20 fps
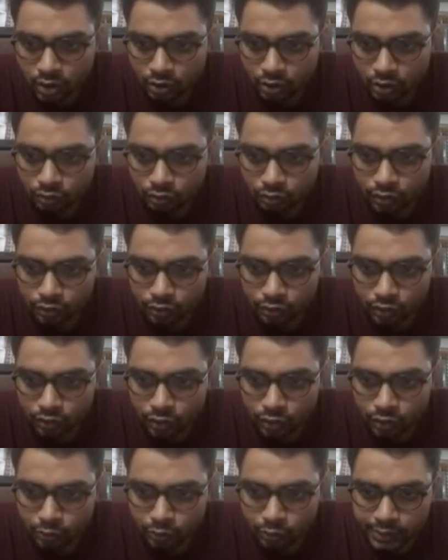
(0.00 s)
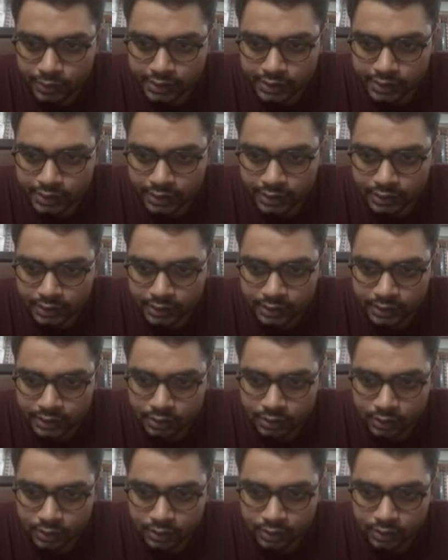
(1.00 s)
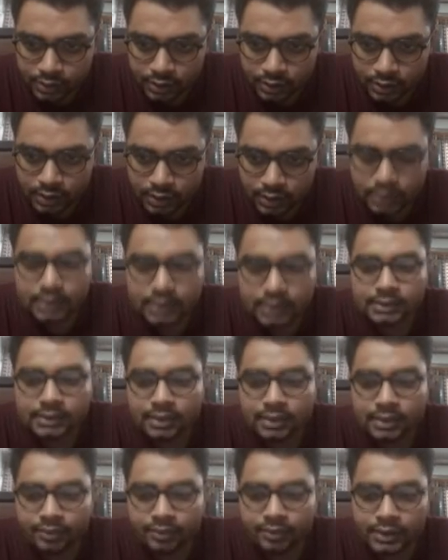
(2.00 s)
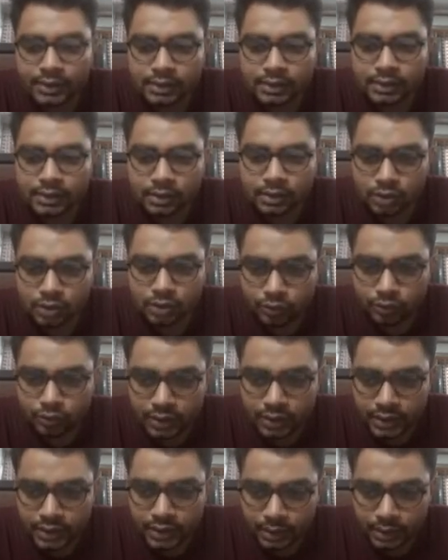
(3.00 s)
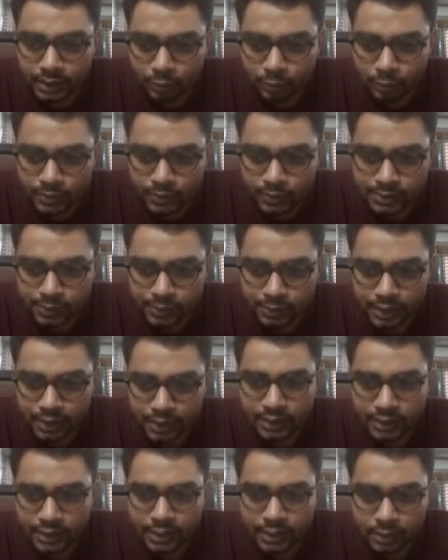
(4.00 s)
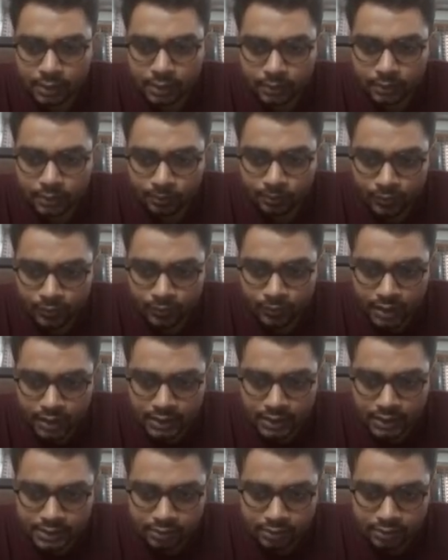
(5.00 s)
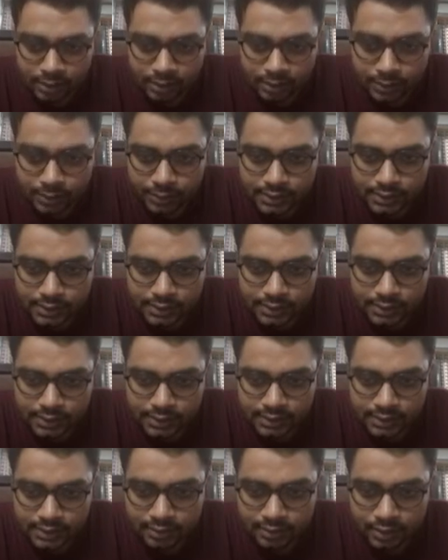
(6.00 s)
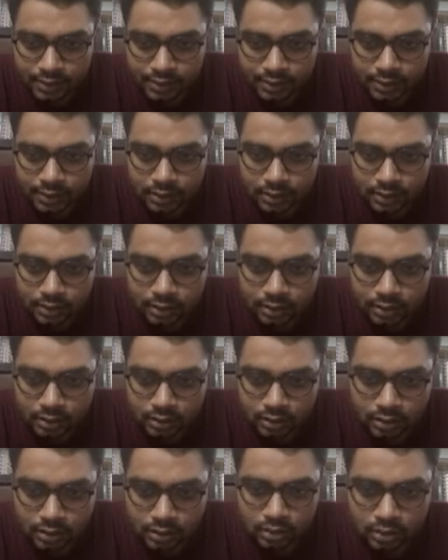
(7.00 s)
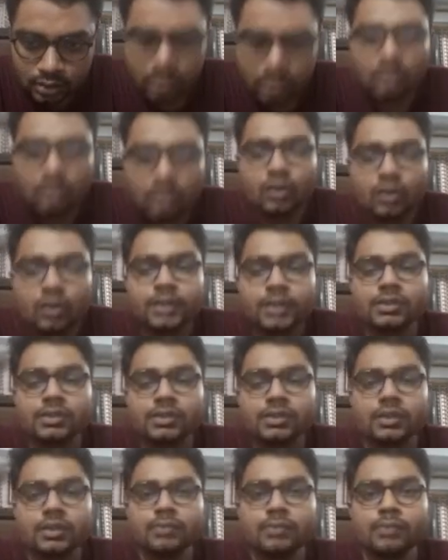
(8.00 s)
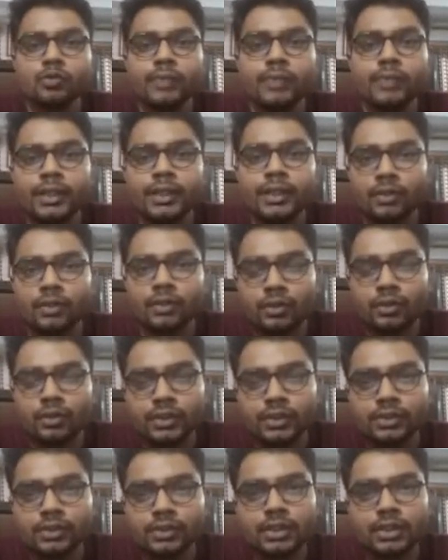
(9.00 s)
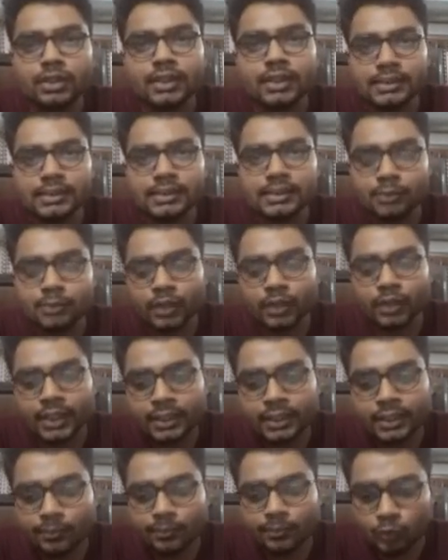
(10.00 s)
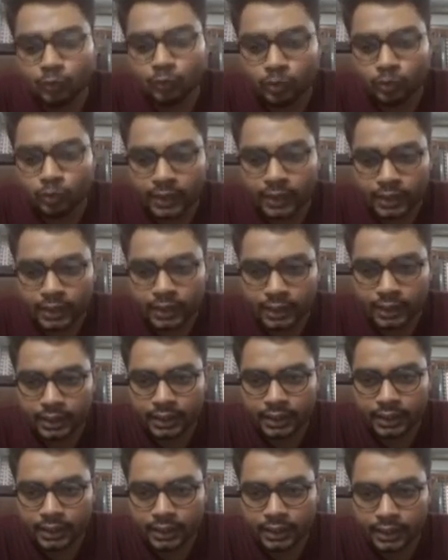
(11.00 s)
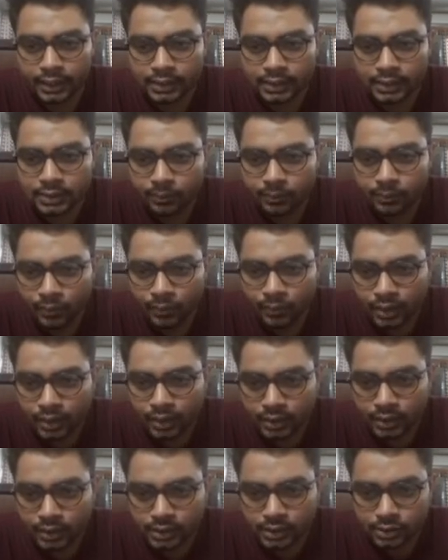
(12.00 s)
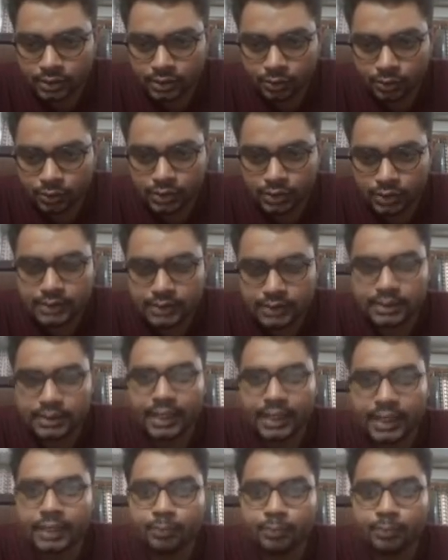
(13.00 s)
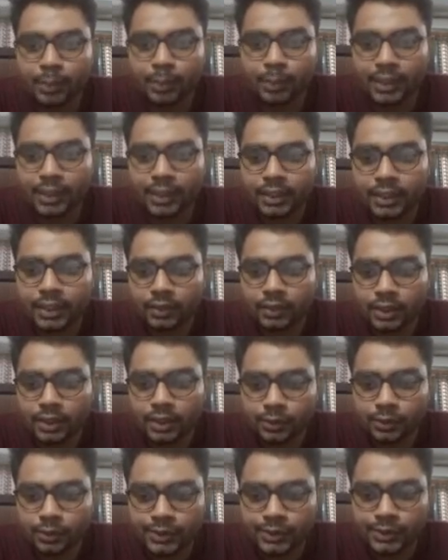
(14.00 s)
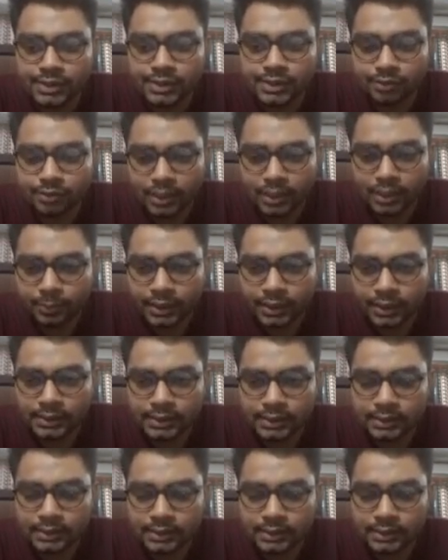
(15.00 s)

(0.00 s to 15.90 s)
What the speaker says: one want to machine this horizontal surface, so with the help of this planar table, this workpiece is given horizontal movement or horizontal reciprocating movement, and as this tool is set perpendicular to this workpiece,